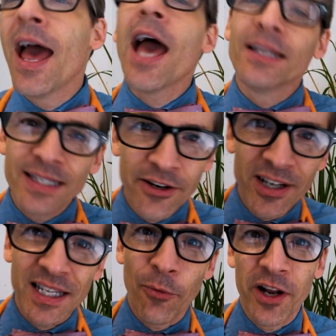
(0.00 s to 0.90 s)
And
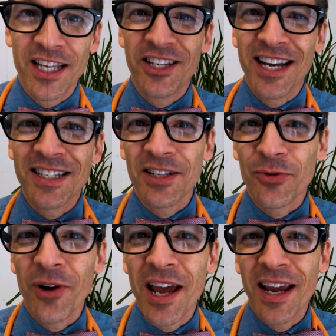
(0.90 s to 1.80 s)
seriously, what are the chances,
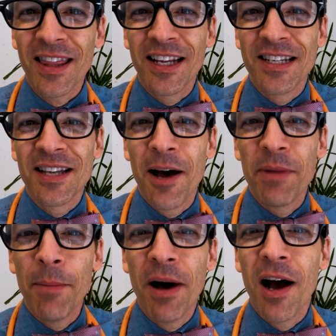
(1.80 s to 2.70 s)
right, that a zombie
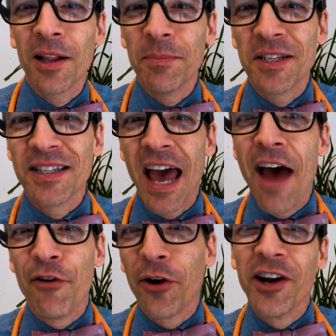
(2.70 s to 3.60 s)
apocalypse is
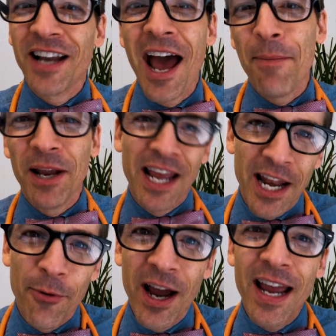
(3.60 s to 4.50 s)
ever going to happen
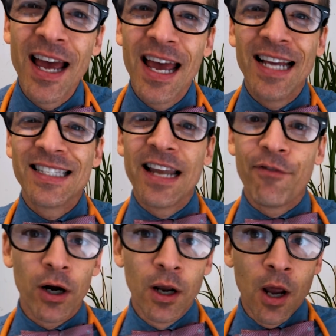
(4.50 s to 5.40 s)
anyway? It's
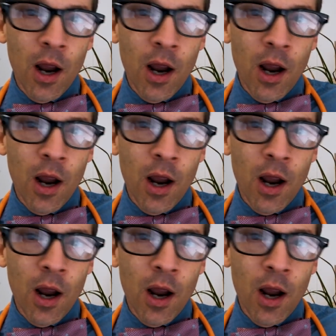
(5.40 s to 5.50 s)
never.